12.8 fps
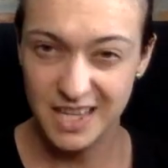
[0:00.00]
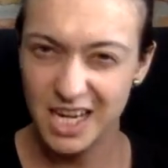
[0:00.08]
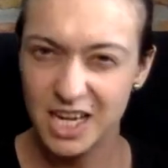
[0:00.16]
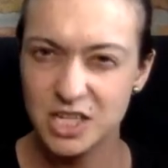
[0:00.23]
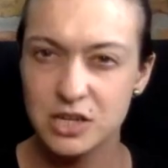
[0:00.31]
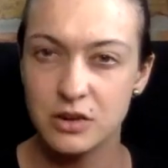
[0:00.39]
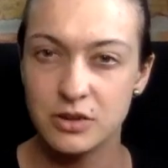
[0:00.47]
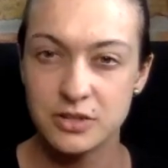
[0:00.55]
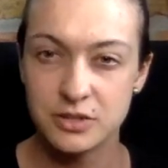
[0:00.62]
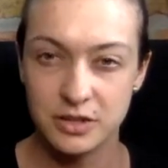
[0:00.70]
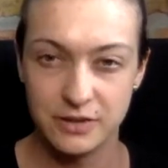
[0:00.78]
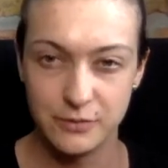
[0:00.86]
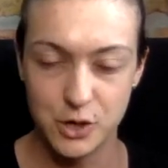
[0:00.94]
that I actually
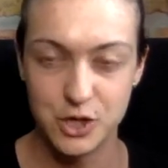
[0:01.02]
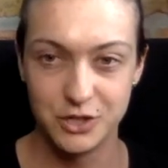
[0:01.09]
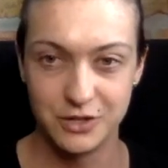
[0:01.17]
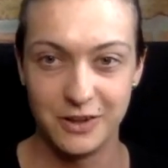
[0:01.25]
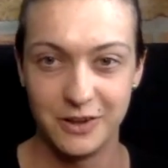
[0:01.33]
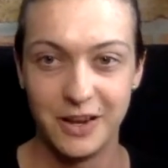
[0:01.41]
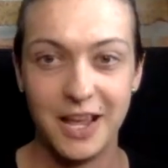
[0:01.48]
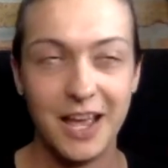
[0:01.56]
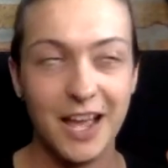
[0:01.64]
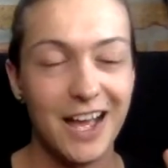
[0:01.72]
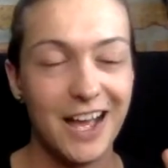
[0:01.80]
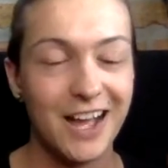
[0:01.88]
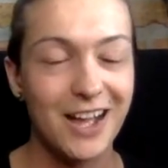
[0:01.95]
also did a version on
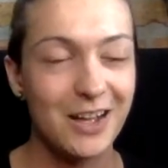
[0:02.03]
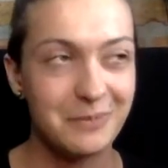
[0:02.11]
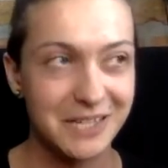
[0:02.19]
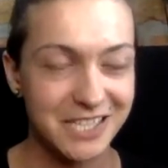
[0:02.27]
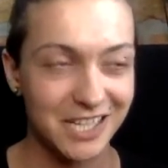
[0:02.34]
my